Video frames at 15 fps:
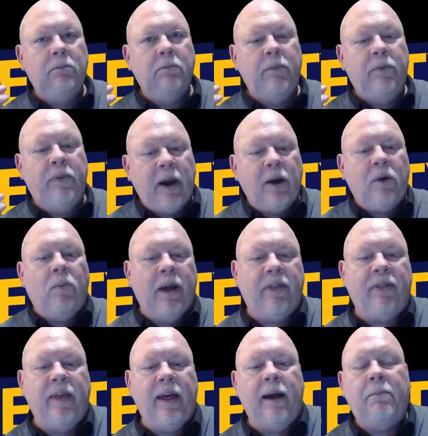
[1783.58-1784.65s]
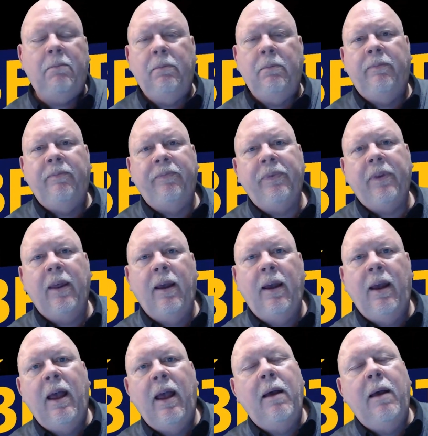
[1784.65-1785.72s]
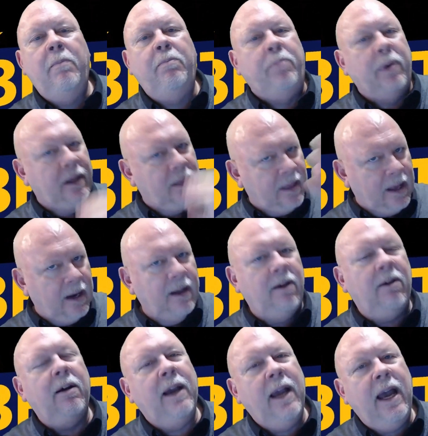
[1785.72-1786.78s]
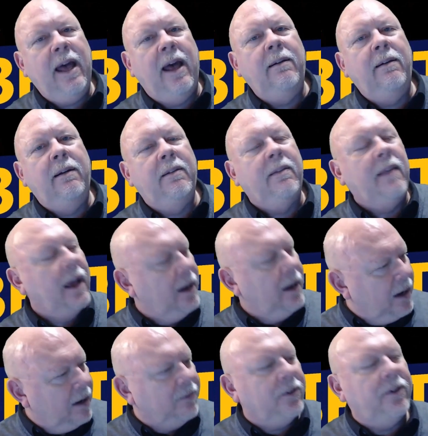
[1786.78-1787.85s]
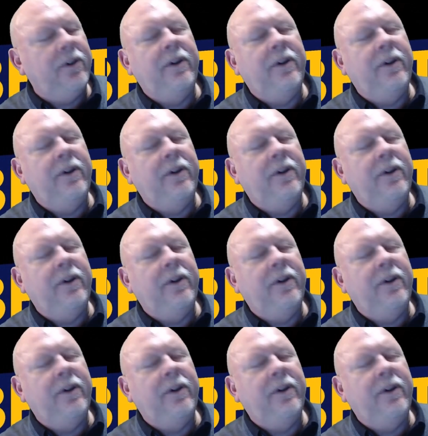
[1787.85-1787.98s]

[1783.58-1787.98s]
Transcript: they're with them, but then here again, they govern